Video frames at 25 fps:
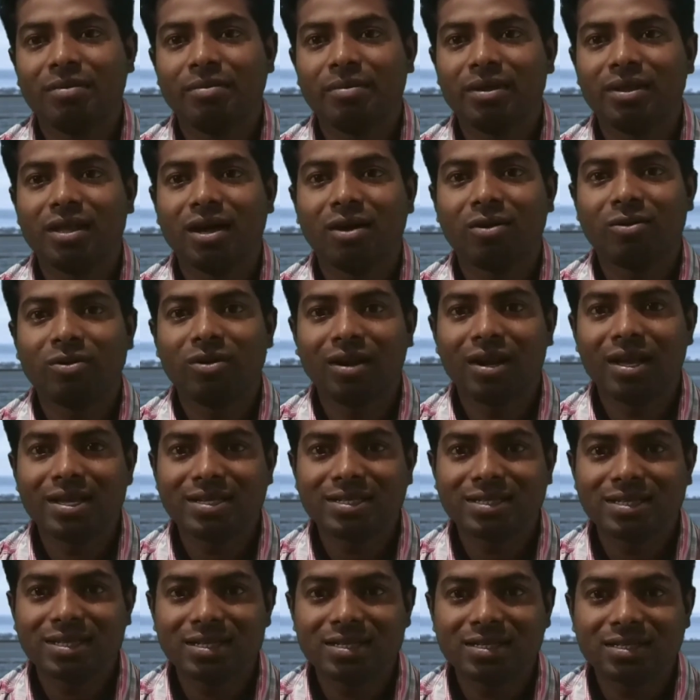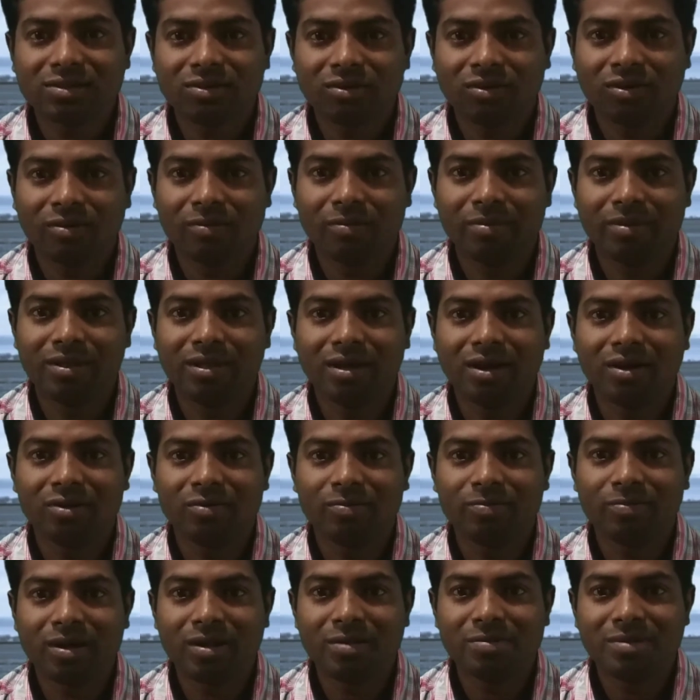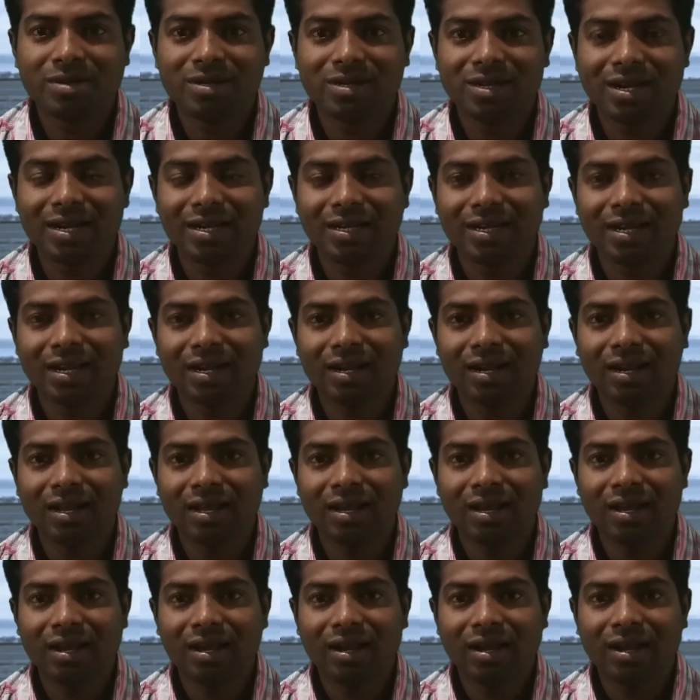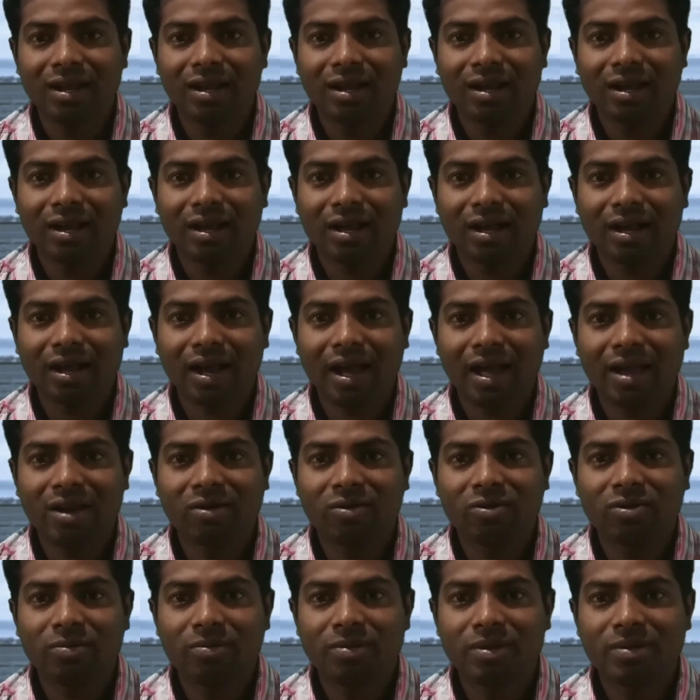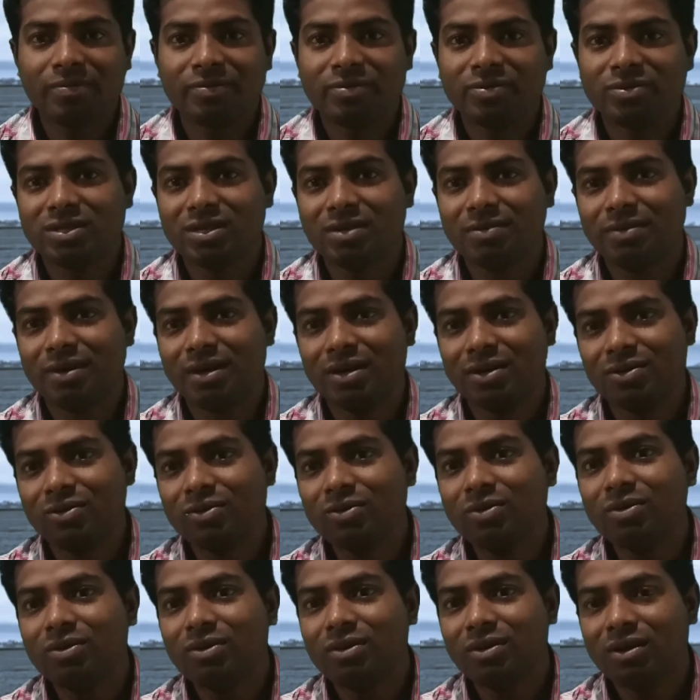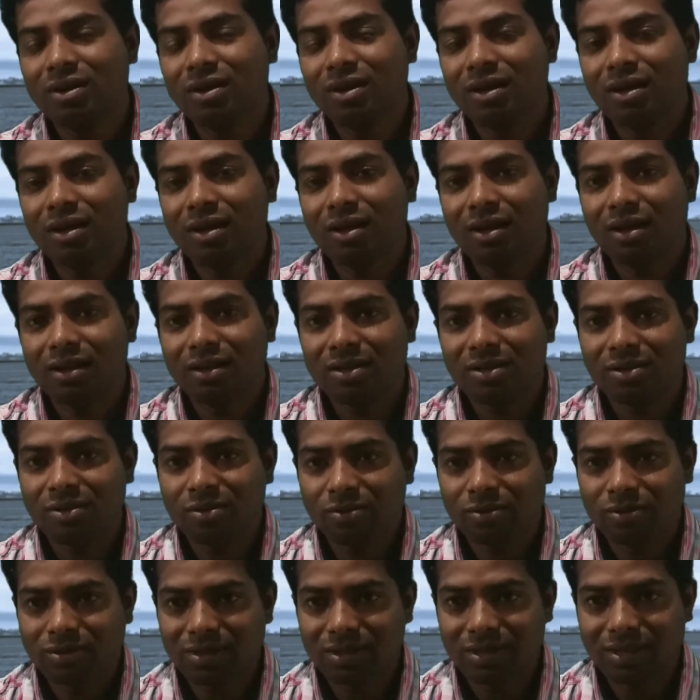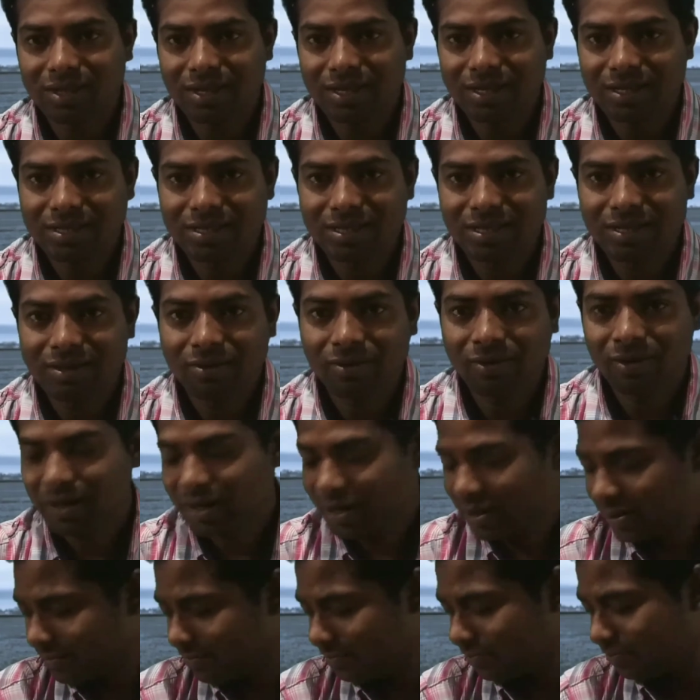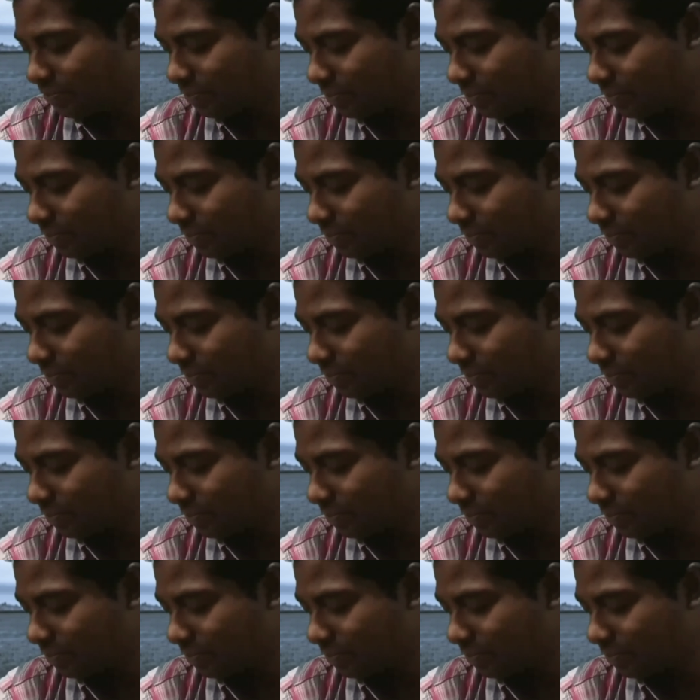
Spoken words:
Without license or without permit letter cannot be possible to use these, okay.